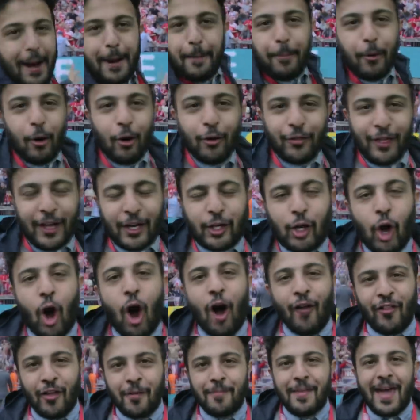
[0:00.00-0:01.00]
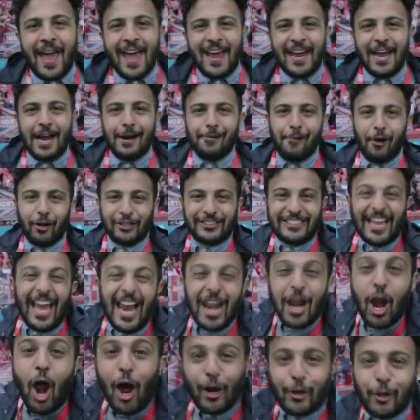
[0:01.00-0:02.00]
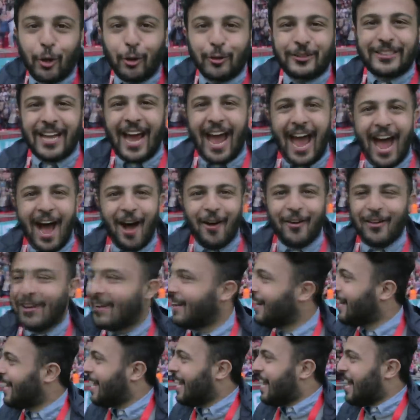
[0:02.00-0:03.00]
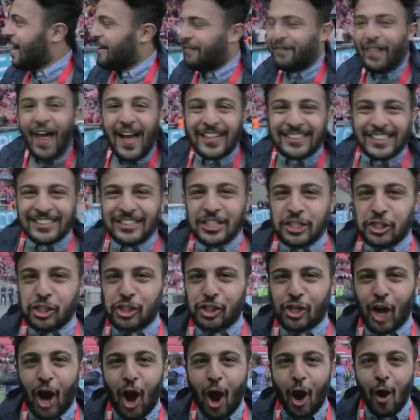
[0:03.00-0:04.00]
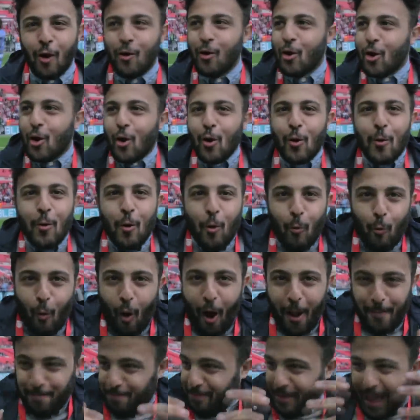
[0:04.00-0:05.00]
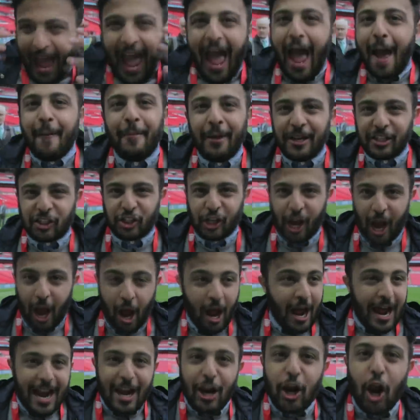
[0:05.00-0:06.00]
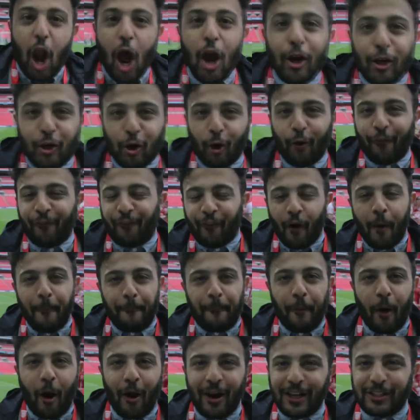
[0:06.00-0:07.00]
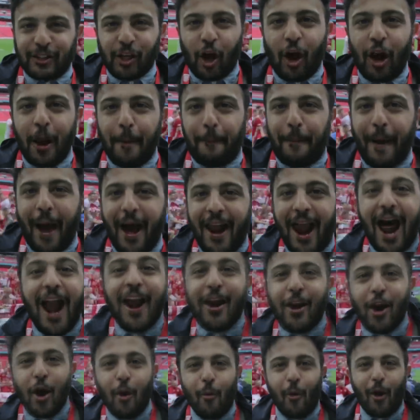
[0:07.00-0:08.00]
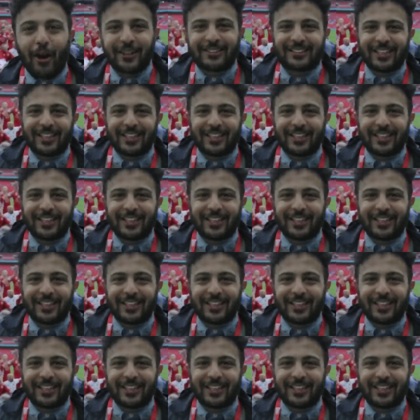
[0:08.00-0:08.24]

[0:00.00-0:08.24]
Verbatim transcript: people that call them their heroes, their local town. If that doesn't show what amateur local football is all about. I don't know what